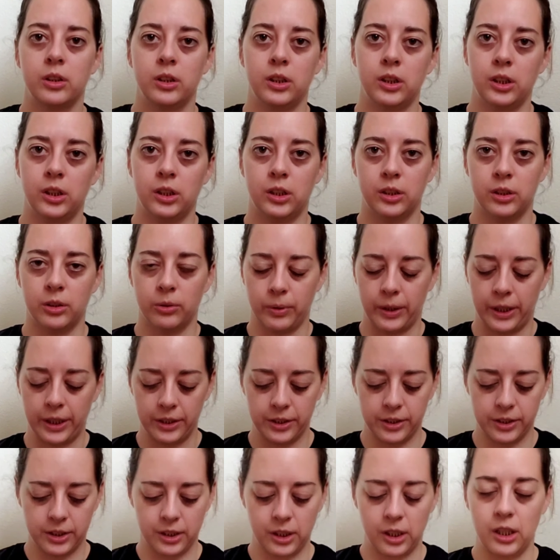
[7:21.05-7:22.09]
in the
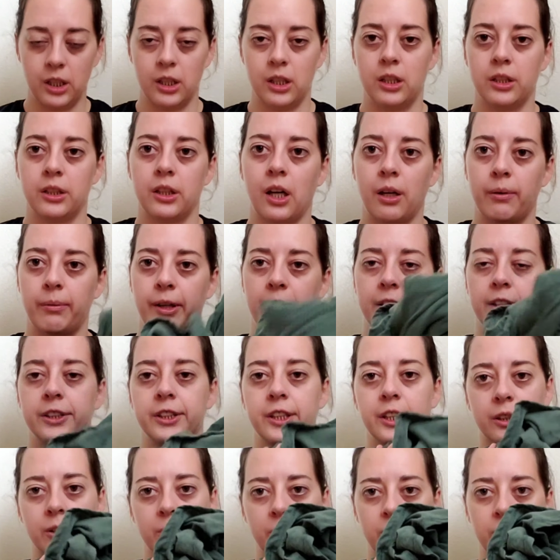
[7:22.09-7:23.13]
whites, and I bought a
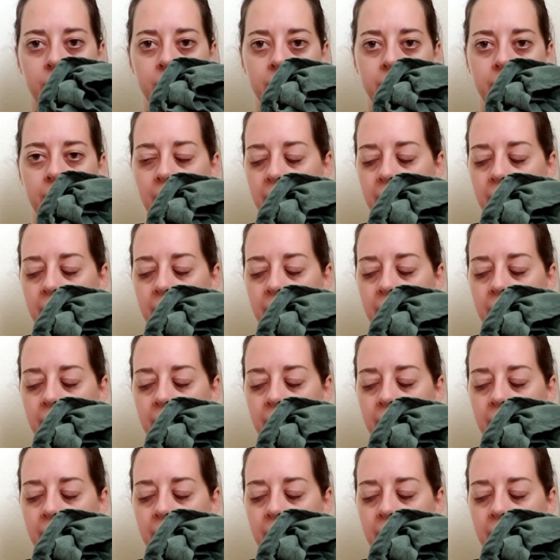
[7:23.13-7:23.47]
second one